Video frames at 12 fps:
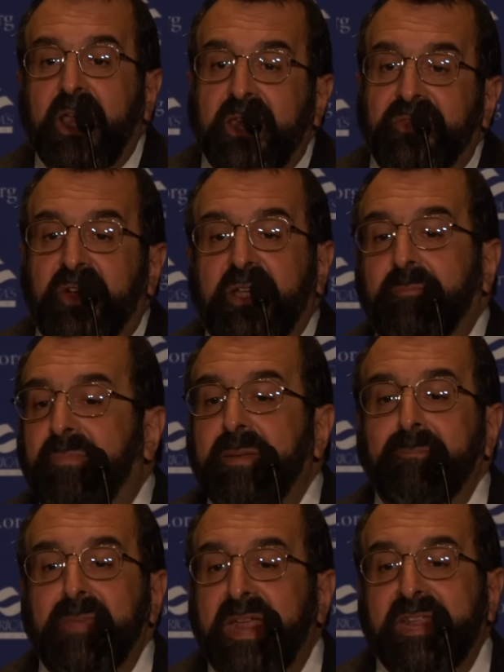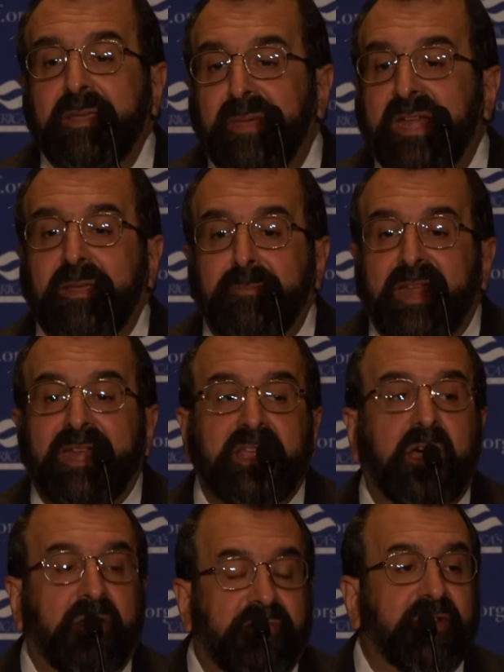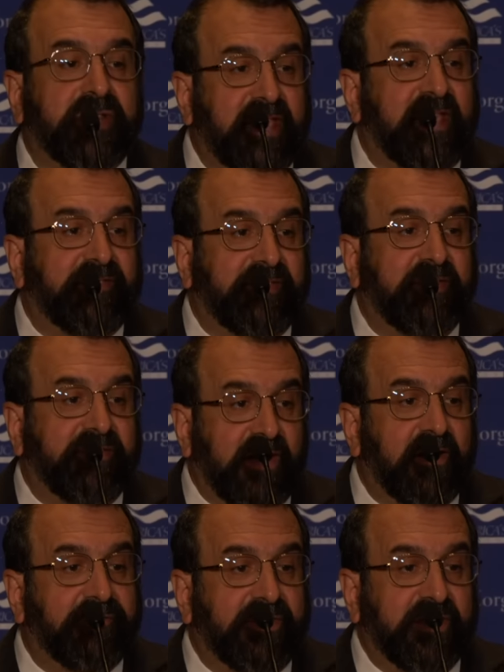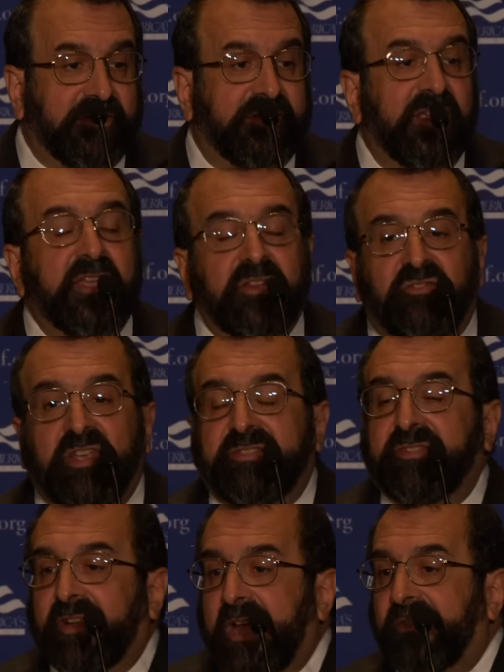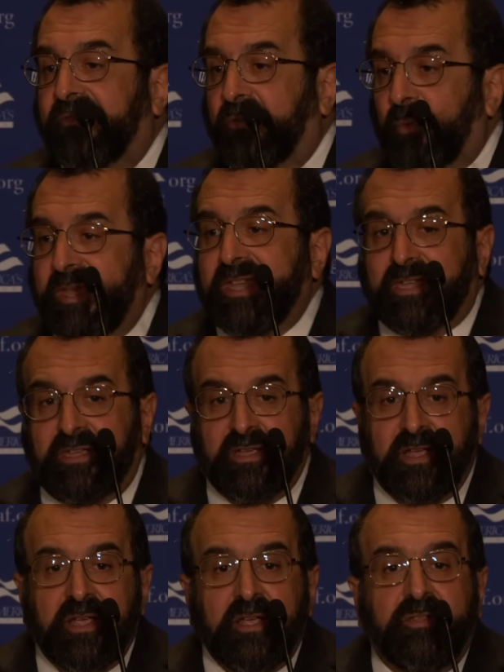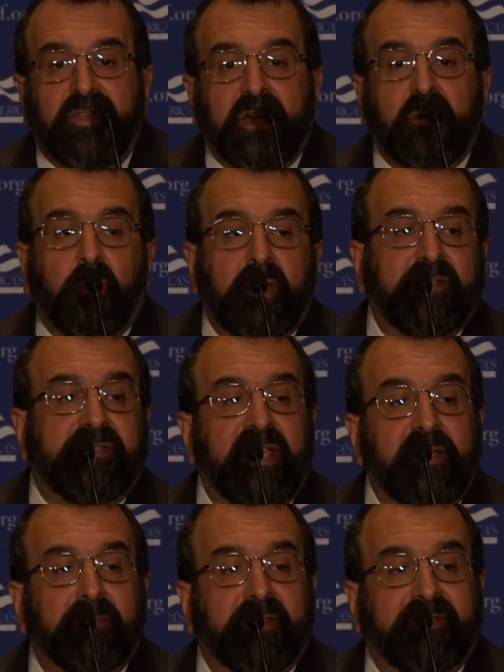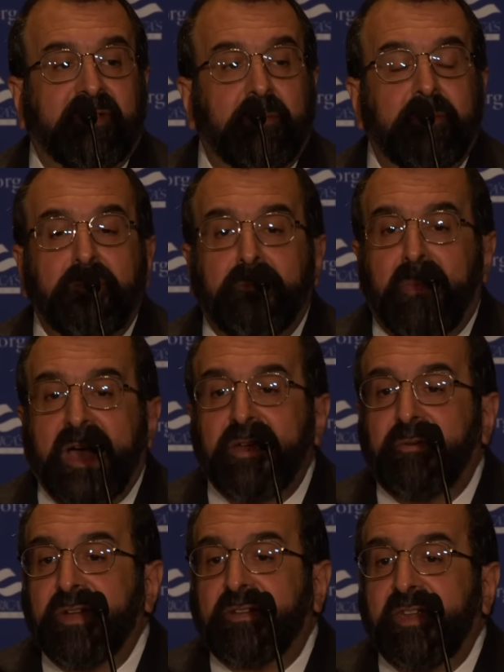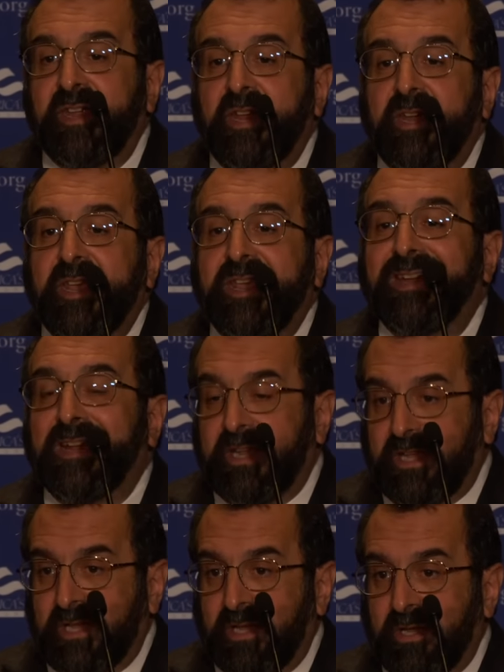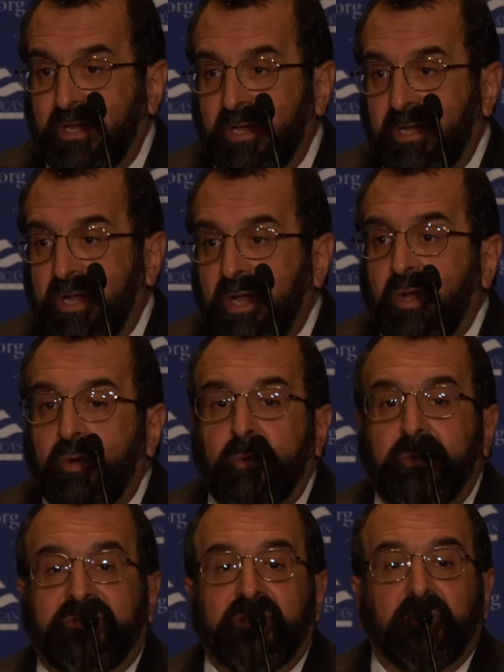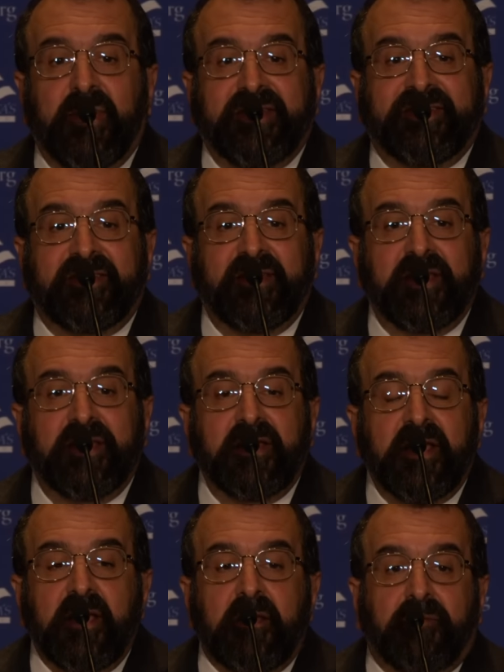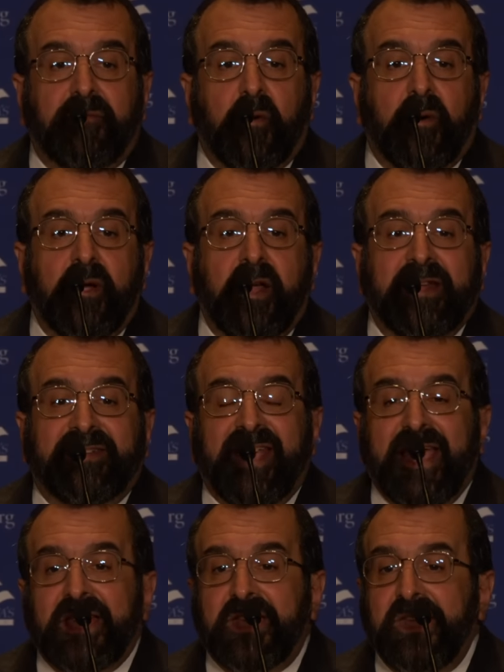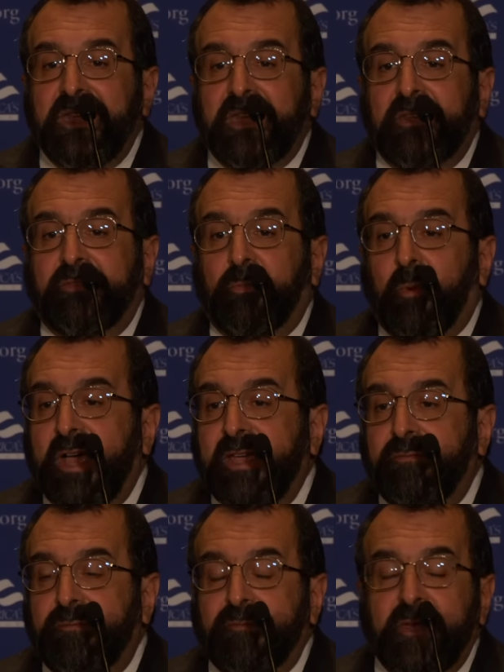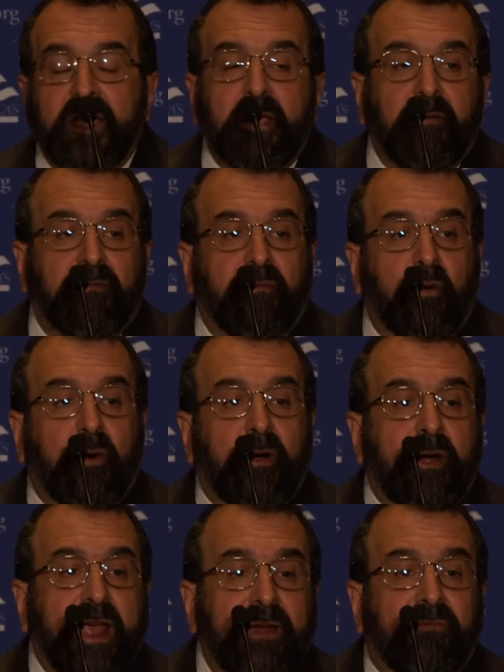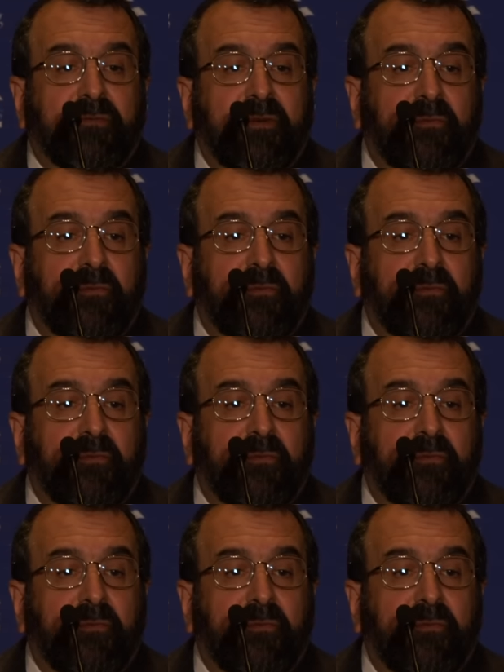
And there have been many, many, many other cases of this. Just last week, there was a Muslim migrant in Italy who was arrested for attacking his wife for and